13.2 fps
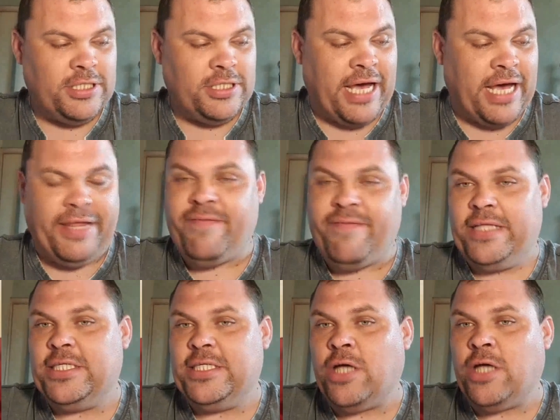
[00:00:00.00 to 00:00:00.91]
because our
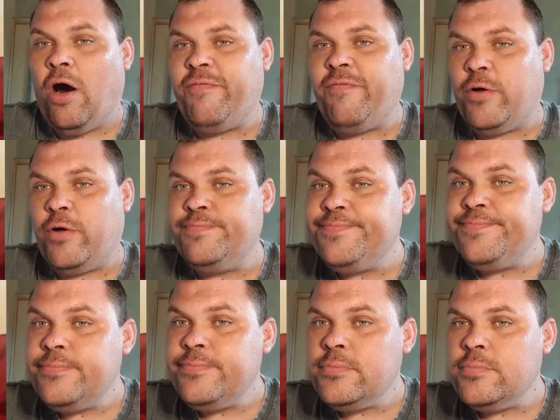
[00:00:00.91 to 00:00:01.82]
defence is awful.
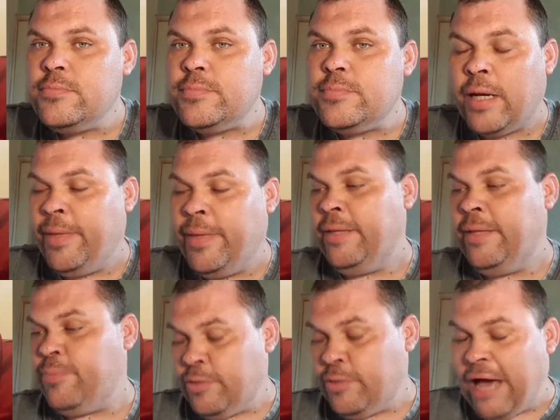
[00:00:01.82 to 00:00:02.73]

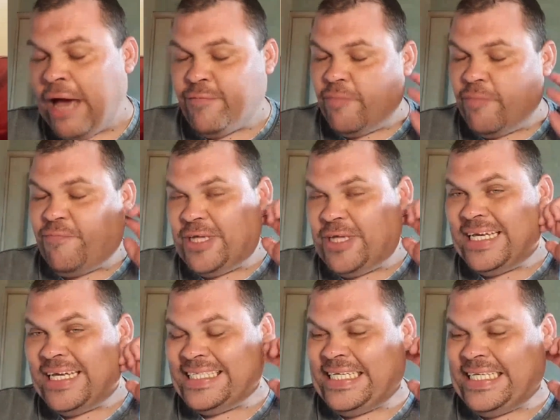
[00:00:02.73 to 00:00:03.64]
But I've gone
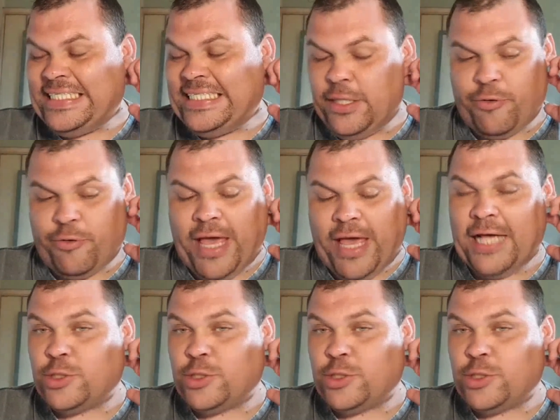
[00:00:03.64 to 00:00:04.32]
for a City 3,